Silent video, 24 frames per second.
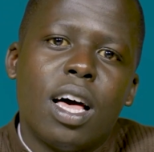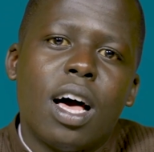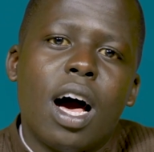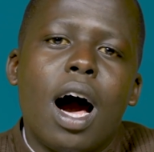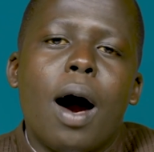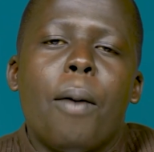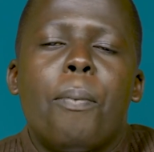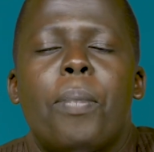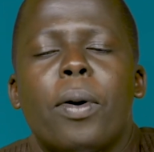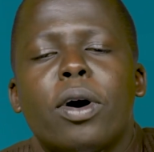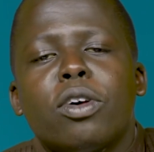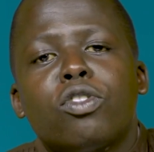
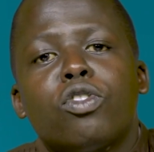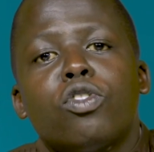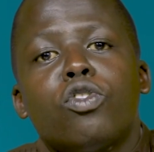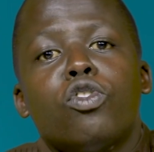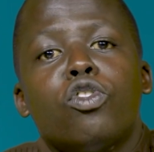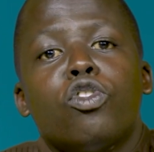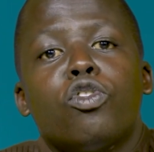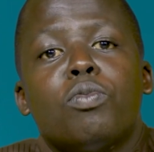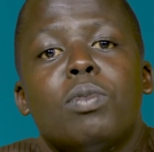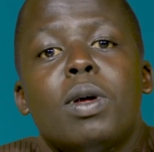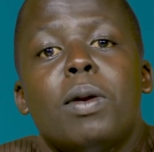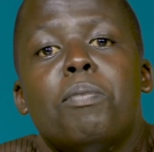A person
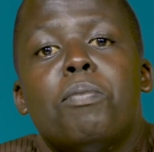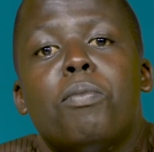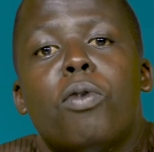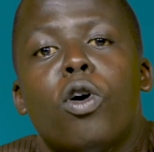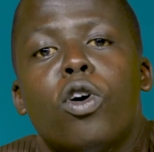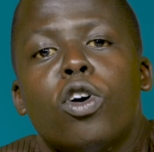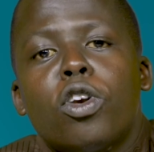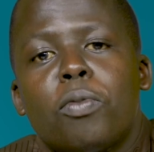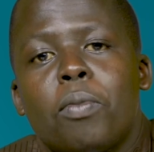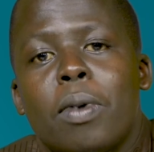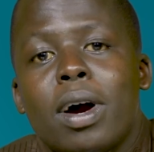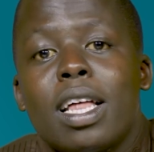who's been
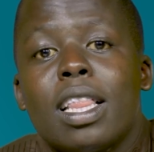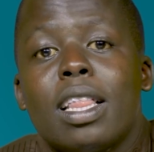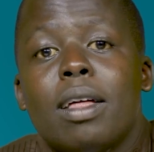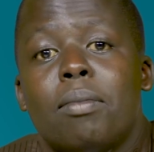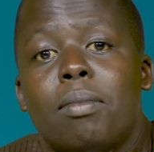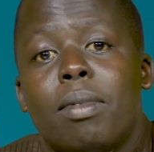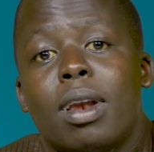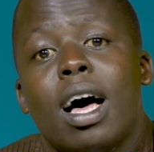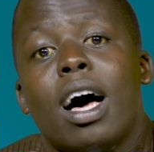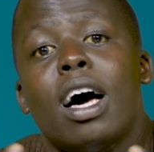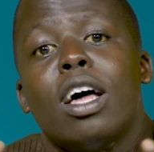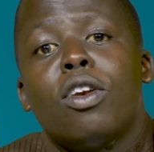bought by the
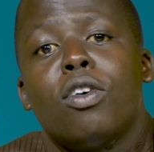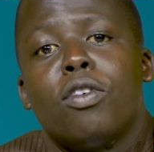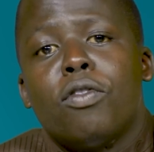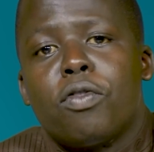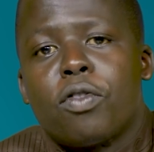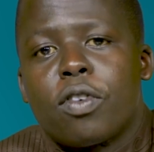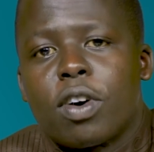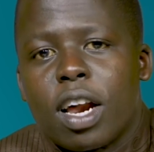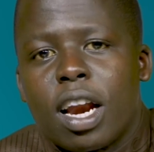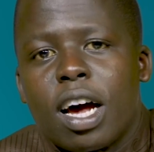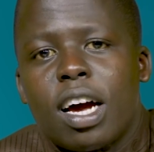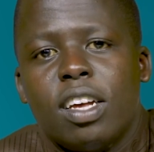blood of
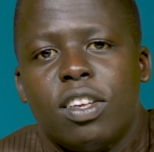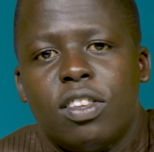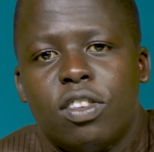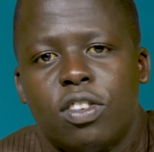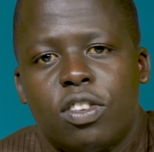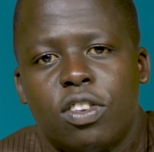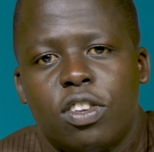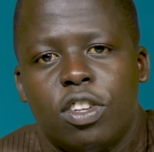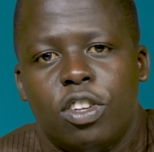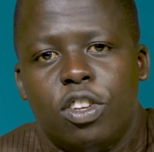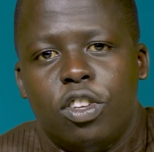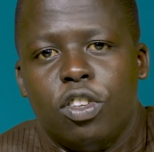
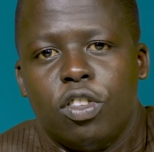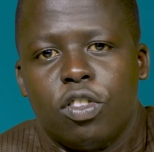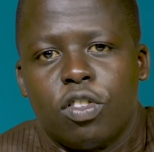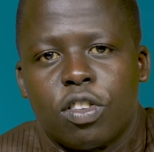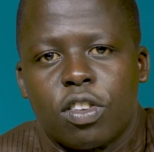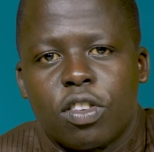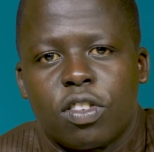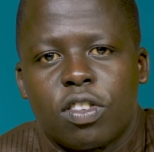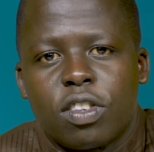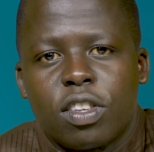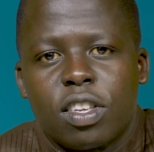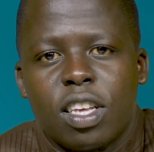Christ mm-hmm.
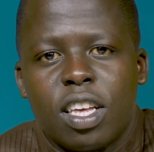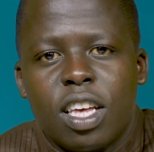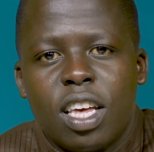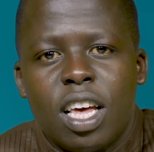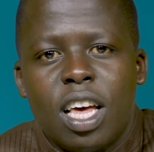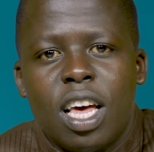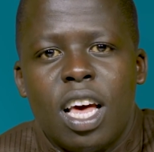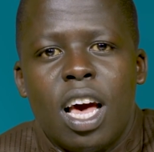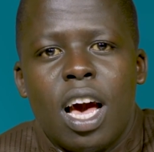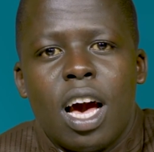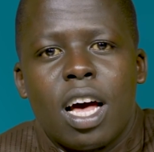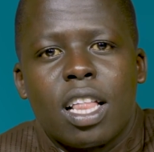Jesus.
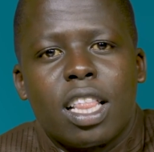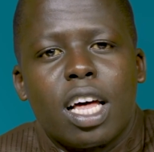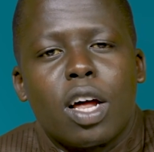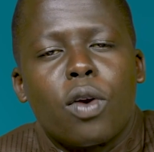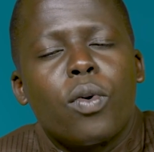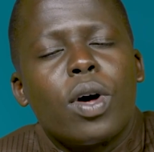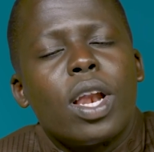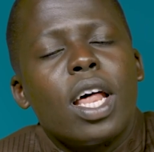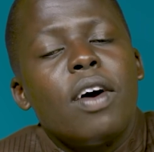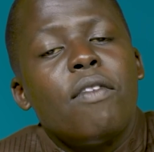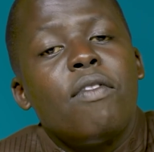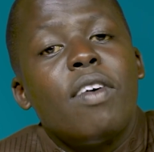Mm-hmm. That
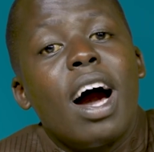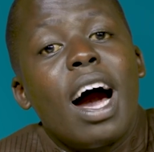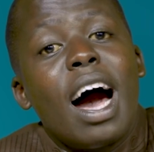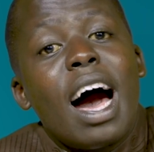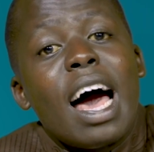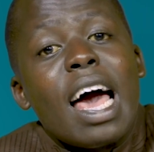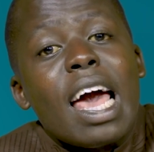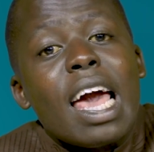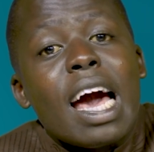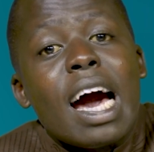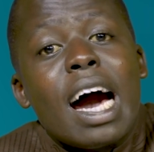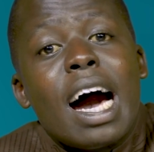wherever
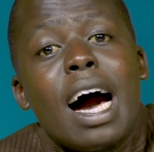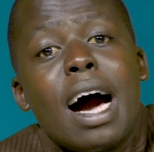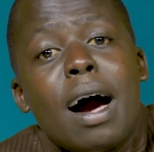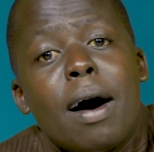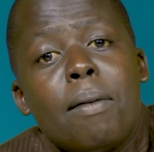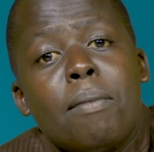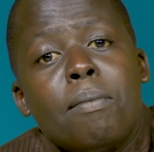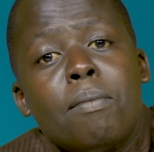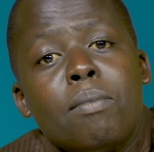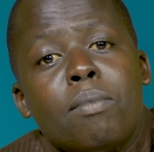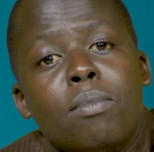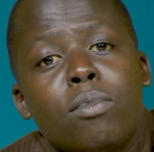I
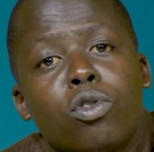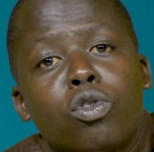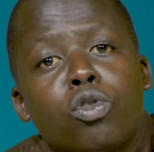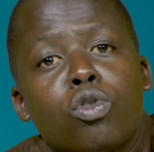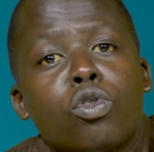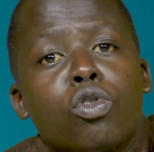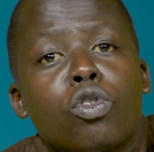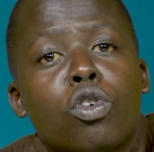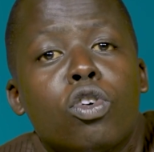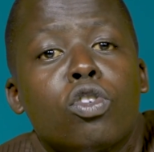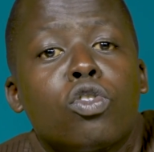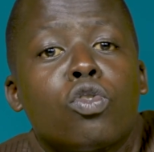am, to
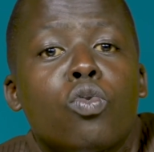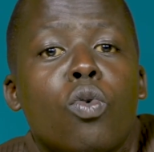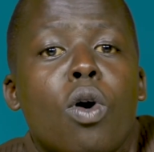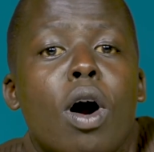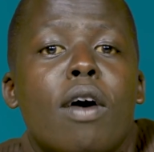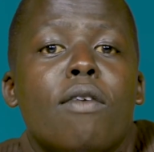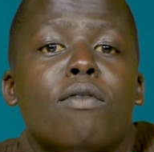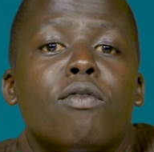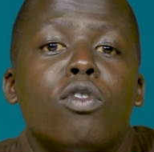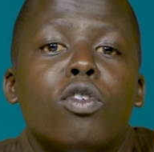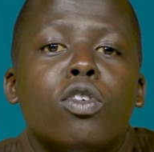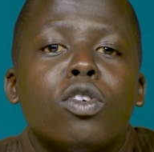those who
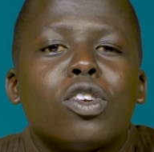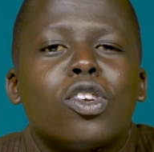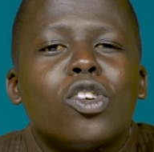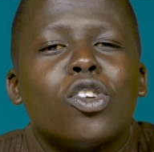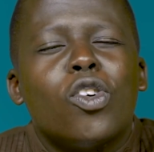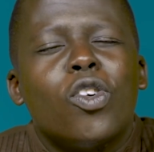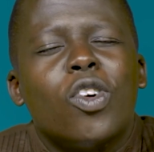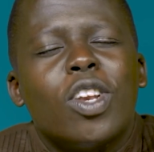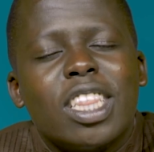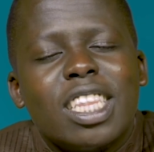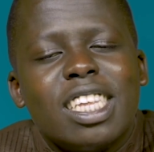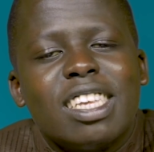have not
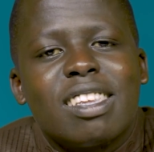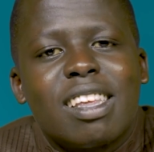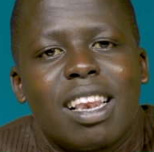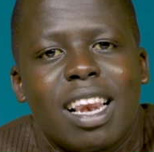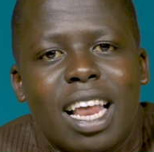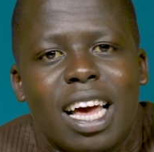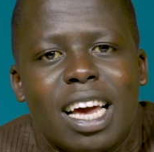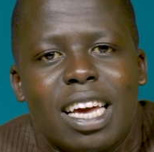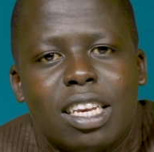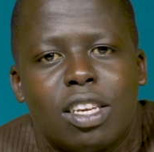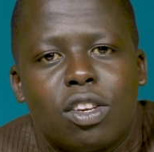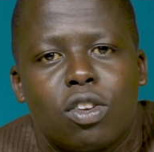known this
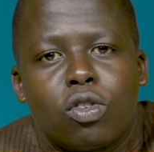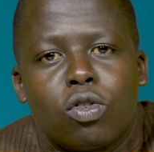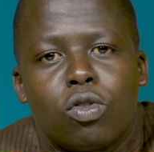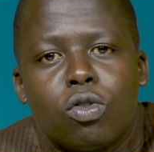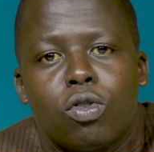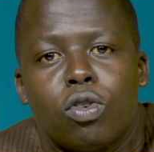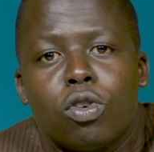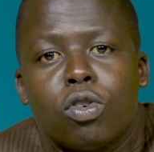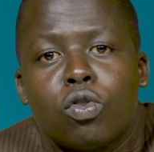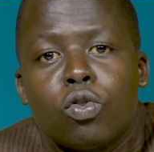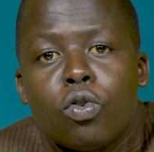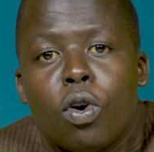light, to
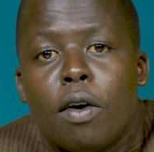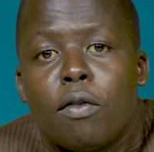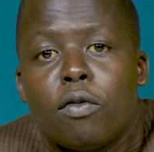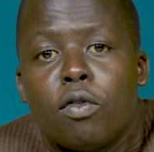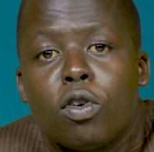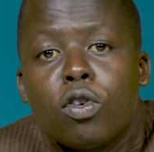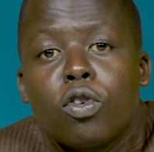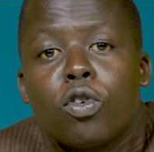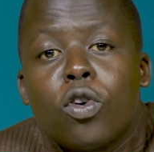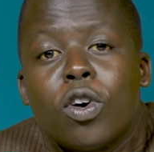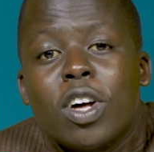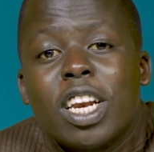those who have
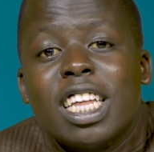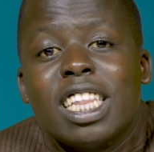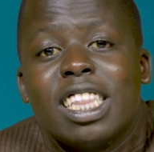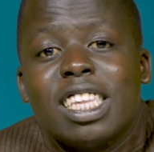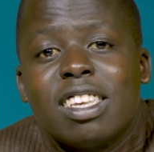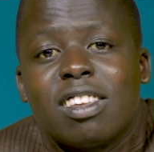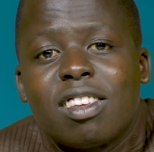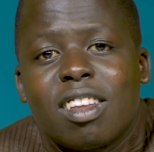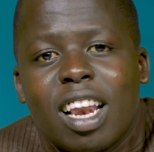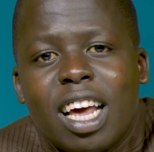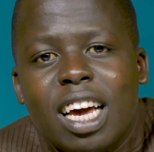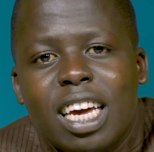not gotten
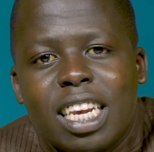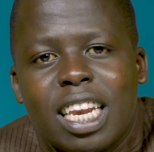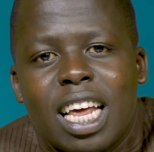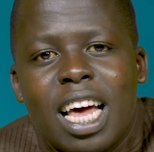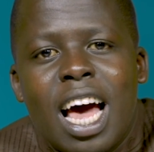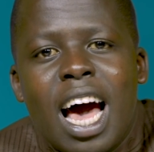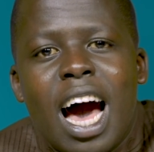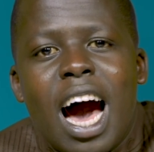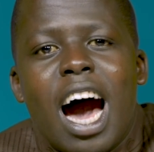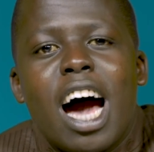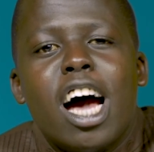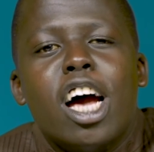this light,
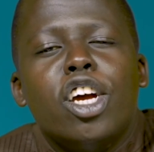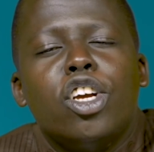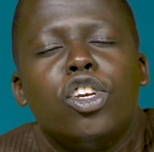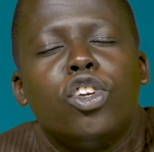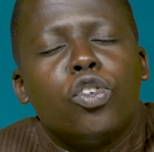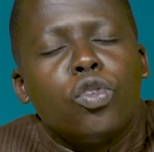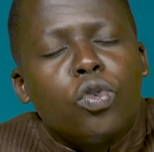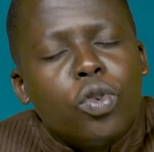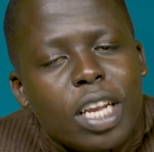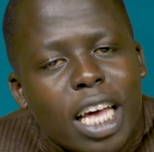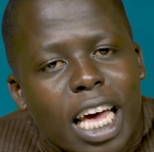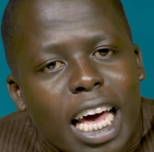I
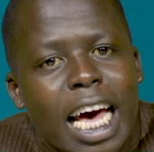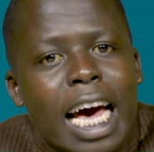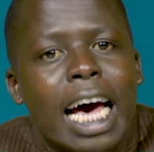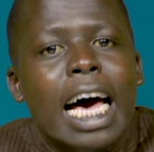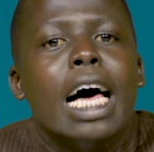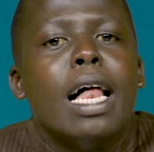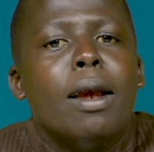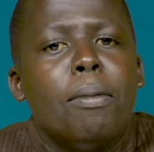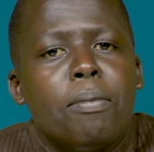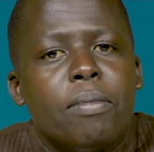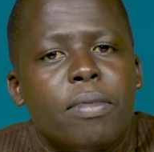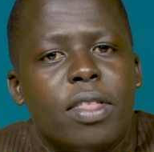should
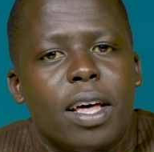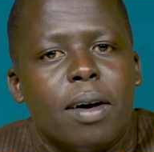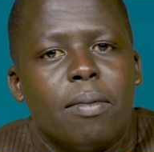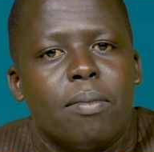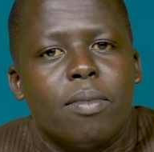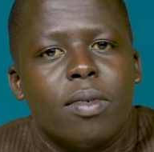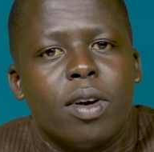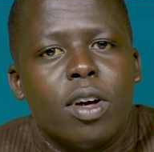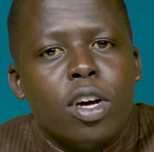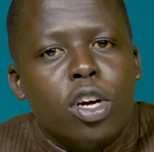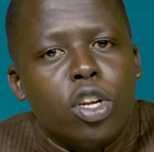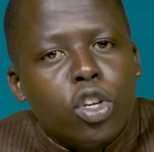help
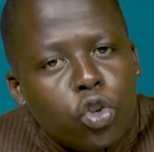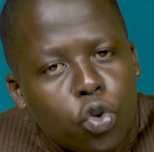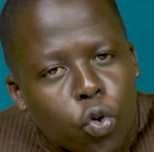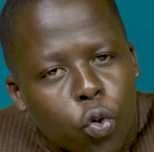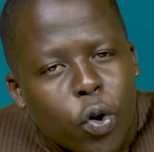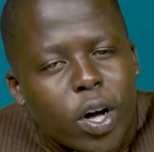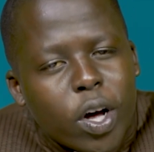them to